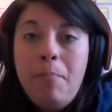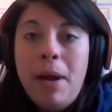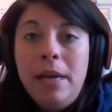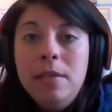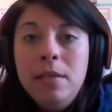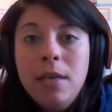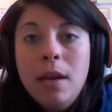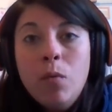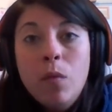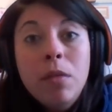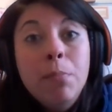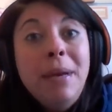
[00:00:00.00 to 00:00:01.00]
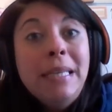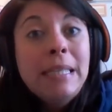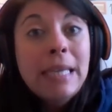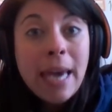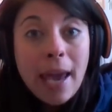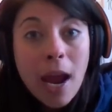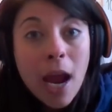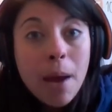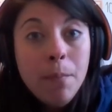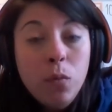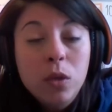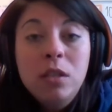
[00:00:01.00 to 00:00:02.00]
pending with Miss
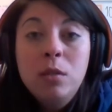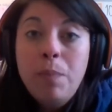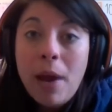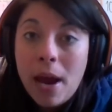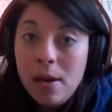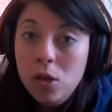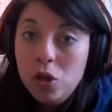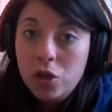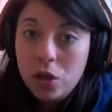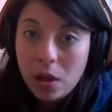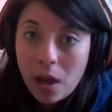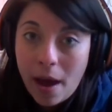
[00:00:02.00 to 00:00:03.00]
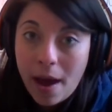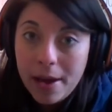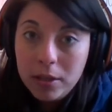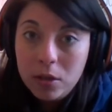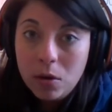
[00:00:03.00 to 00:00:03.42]
Kim with Spanish class.